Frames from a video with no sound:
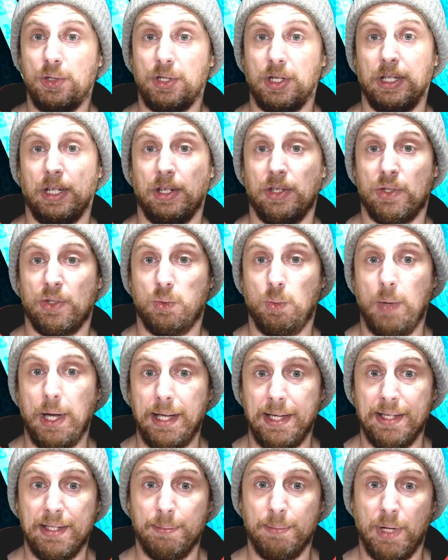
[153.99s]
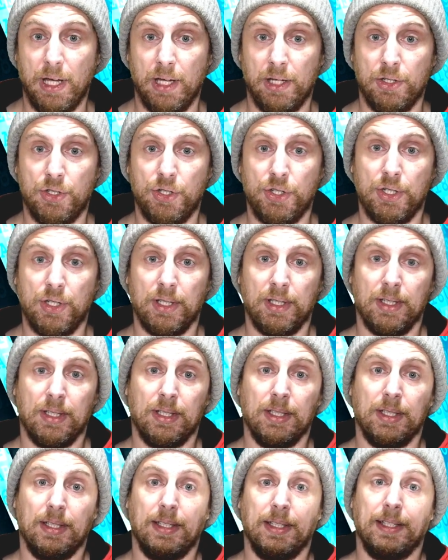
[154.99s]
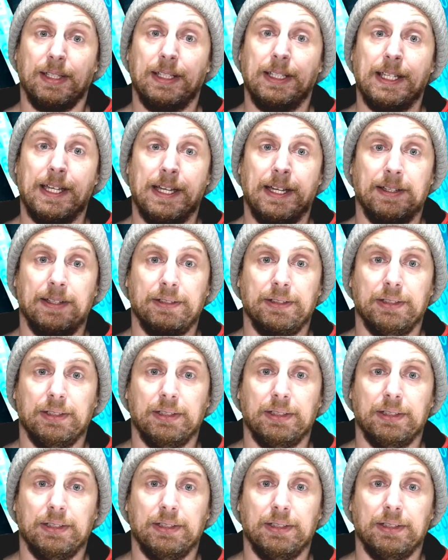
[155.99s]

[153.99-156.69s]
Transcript: so you don't sweat as much. Yeah.